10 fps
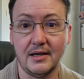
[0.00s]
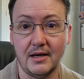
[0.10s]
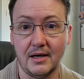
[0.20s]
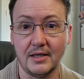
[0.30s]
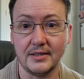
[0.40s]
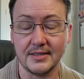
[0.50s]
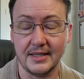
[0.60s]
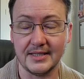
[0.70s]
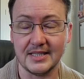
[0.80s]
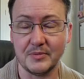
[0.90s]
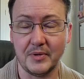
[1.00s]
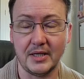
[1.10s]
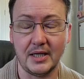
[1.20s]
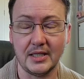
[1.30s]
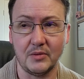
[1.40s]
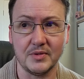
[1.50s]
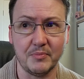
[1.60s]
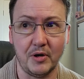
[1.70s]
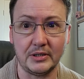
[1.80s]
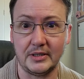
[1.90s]
on his license plate and it was
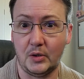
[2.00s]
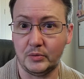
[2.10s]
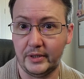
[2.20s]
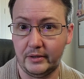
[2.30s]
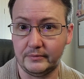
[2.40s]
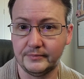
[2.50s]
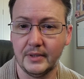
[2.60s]
parked at a hotel.